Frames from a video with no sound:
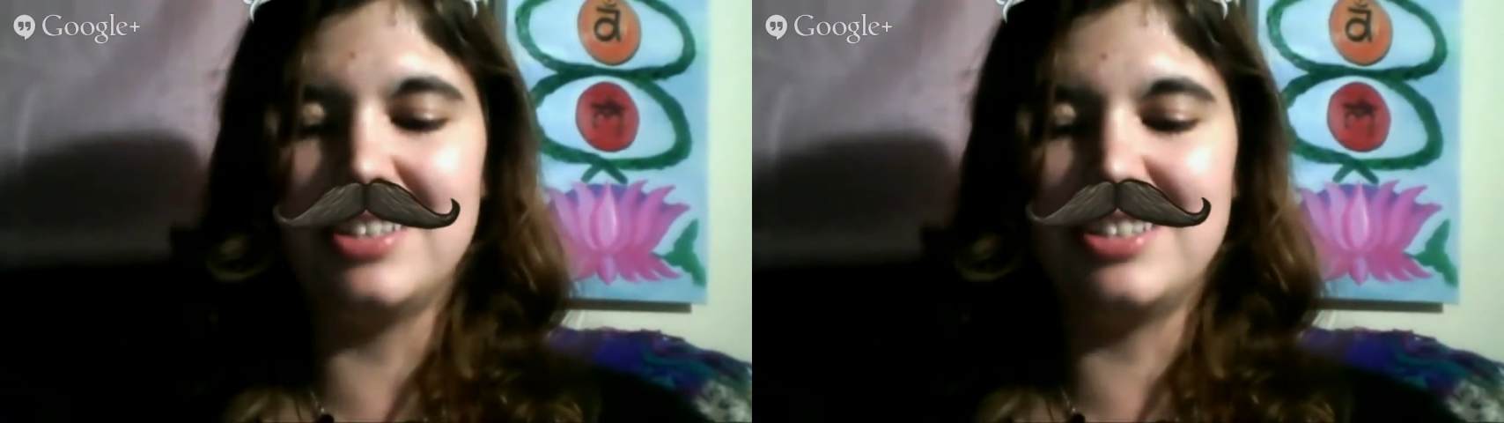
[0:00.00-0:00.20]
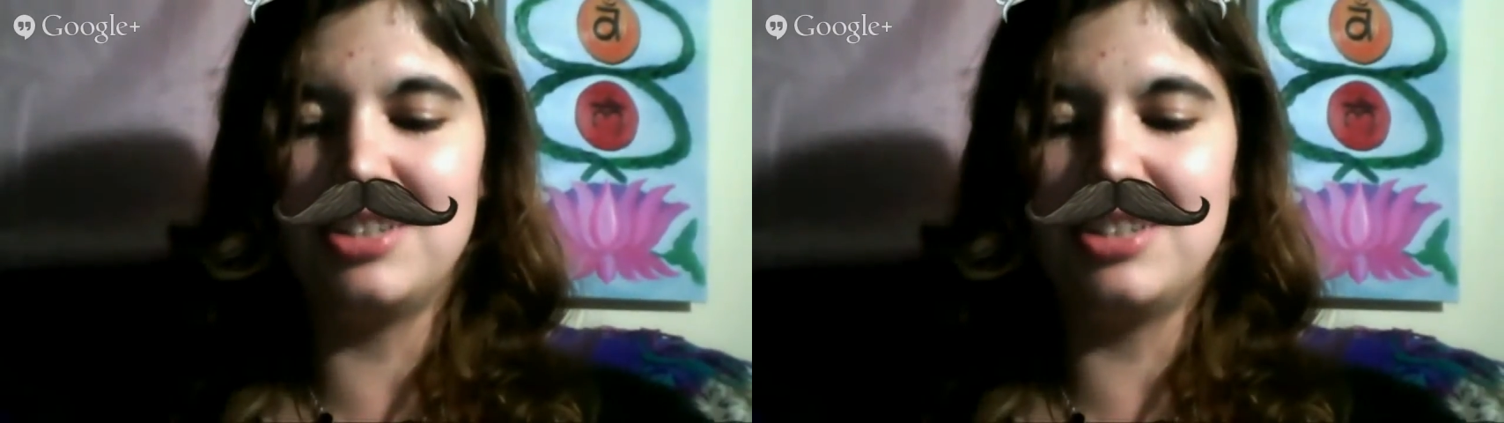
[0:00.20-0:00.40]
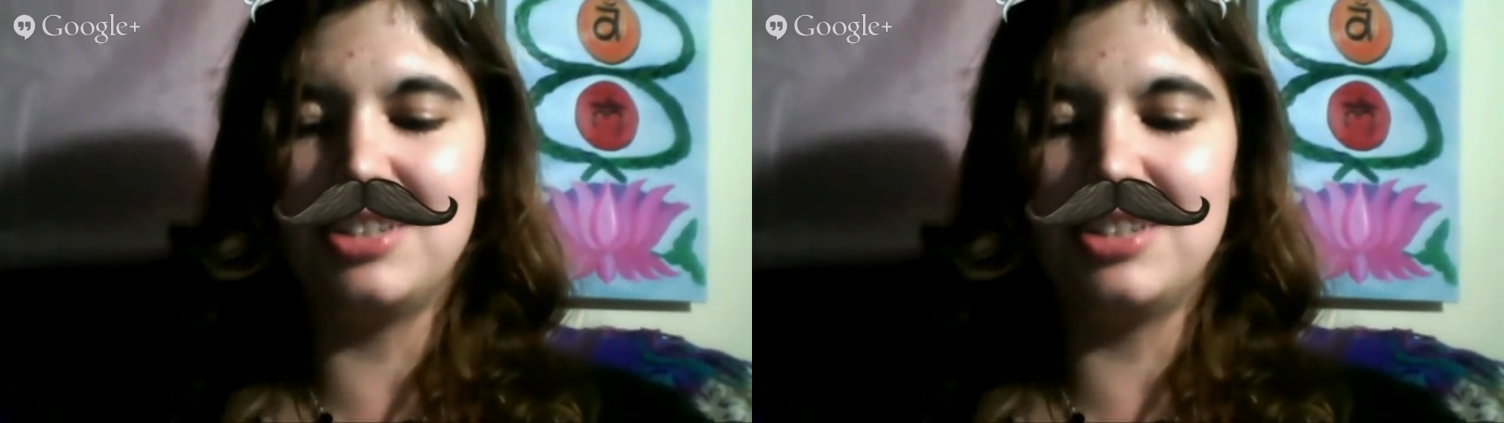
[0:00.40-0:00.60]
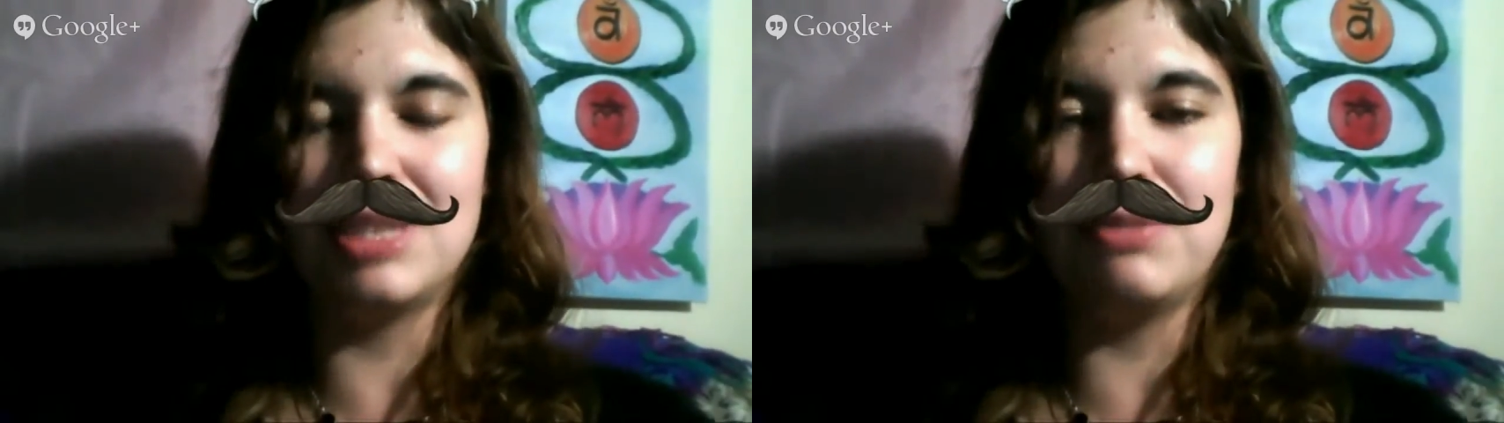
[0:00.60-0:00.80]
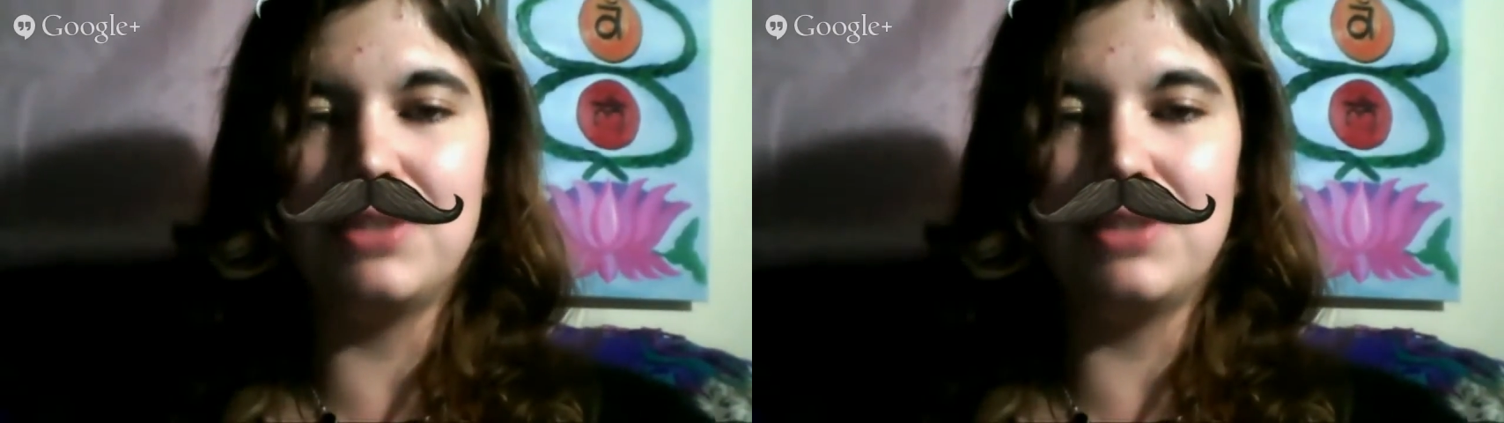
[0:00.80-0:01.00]
that just makes me
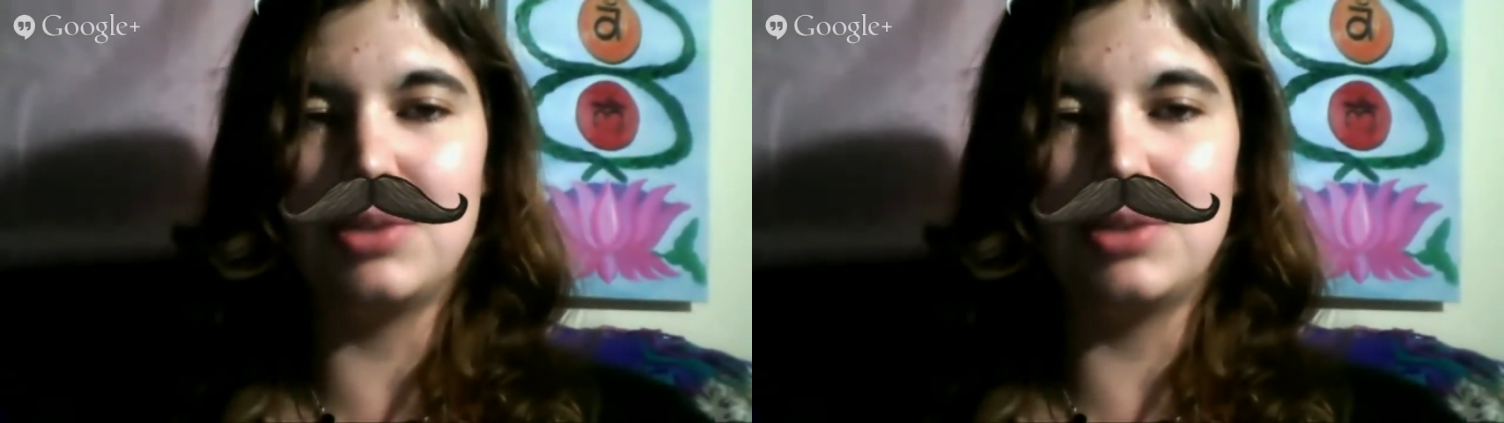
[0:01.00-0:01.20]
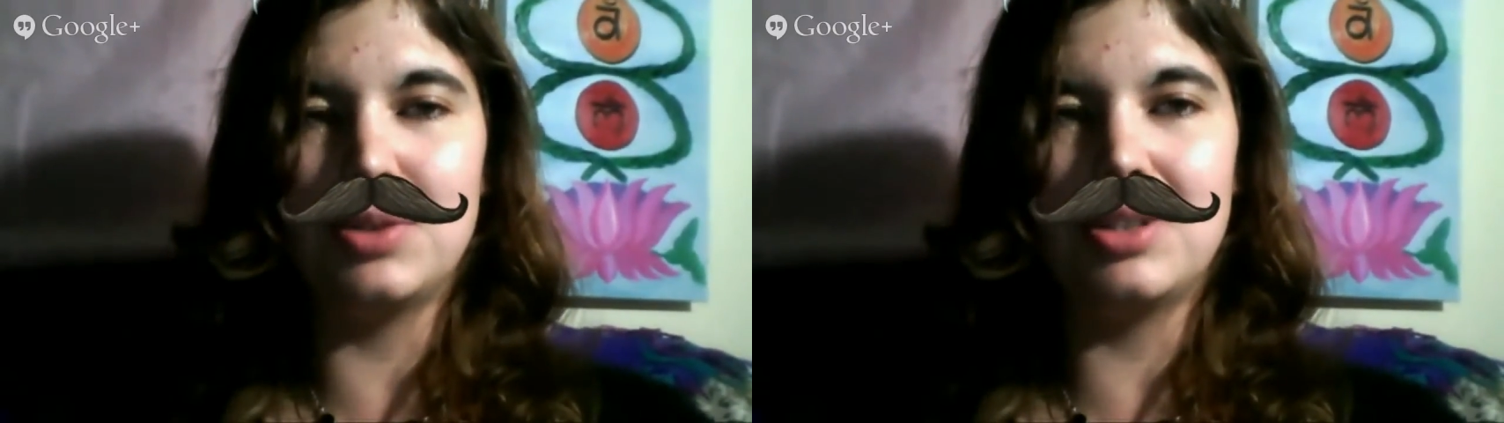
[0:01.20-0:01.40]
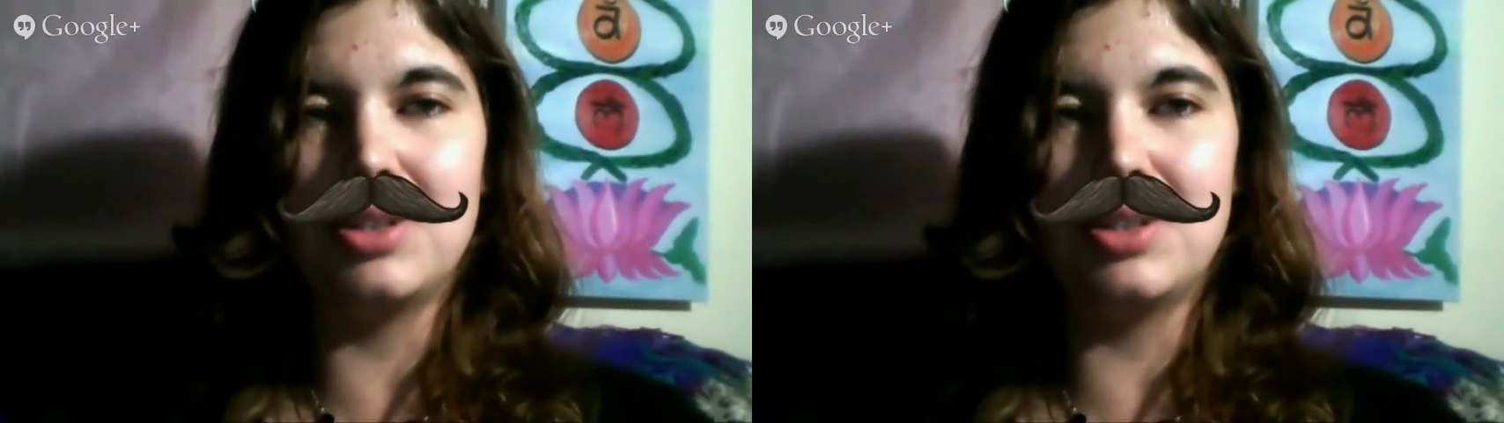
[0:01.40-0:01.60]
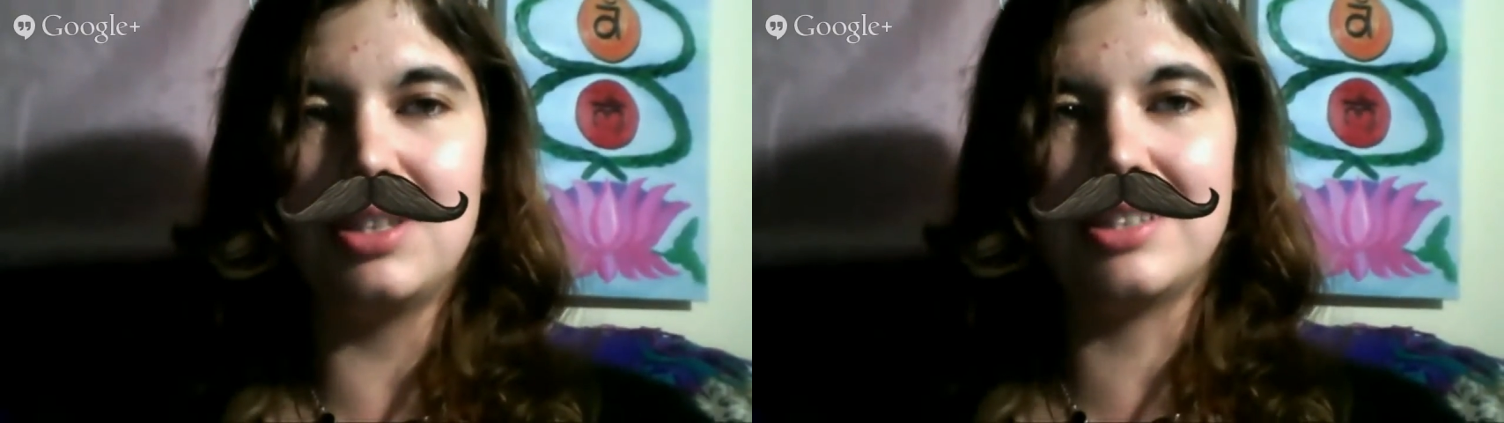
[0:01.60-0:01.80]
feel like we're doing good things,